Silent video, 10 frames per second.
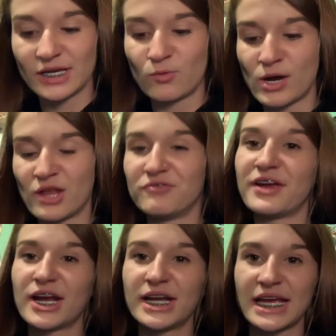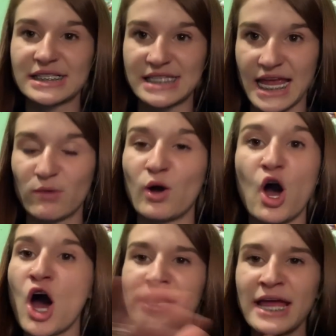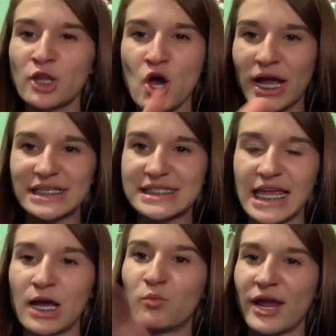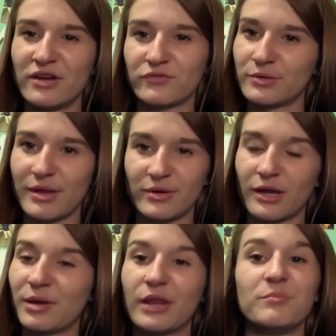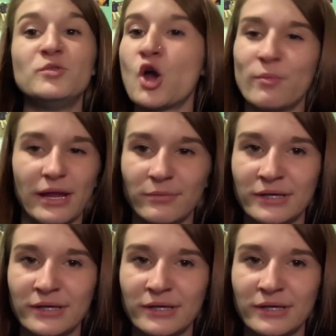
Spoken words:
Well, the very next day, all night long, I stayed up waiting for the baby to come out. No baby.